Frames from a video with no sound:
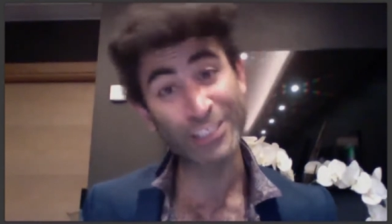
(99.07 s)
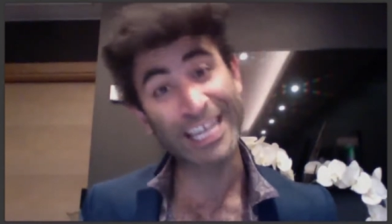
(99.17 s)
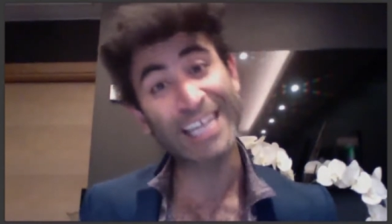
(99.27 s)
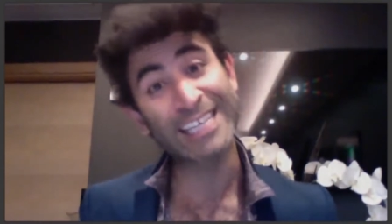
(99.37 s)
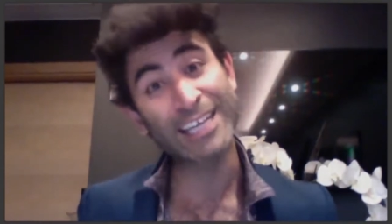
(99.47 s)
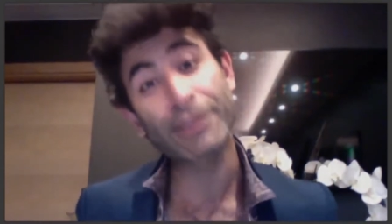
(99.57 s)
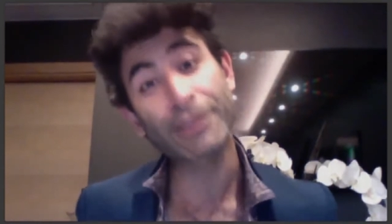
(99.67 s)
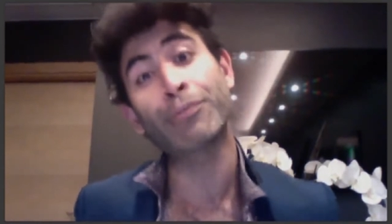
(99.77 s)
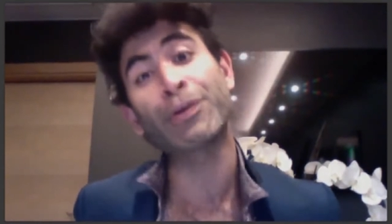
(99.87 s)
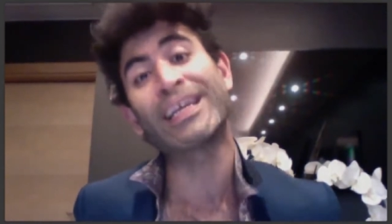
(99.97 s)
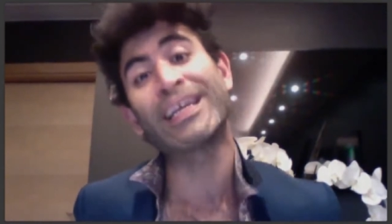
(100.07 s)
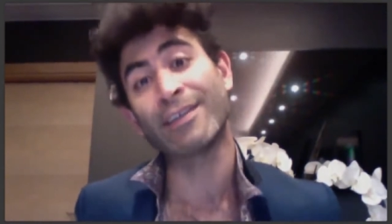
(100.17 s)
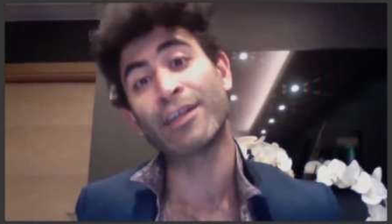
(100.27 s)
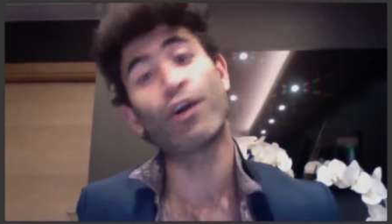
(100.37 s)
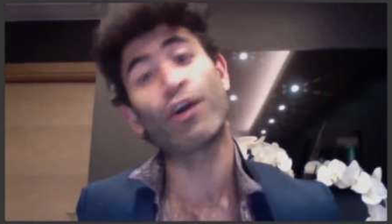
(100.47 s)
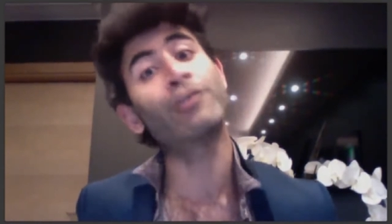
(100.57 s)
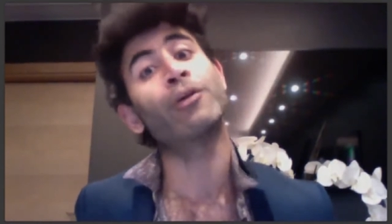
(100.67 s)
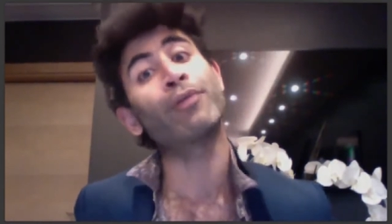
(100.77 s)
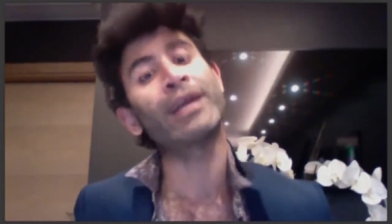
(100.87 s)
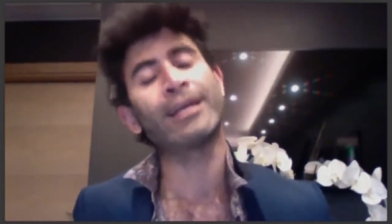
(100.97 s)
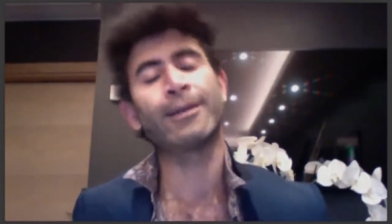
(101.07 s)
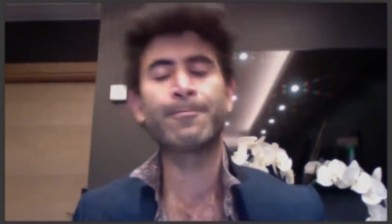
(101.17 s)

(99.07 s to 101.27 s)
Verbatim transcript: secondary brain like your other brain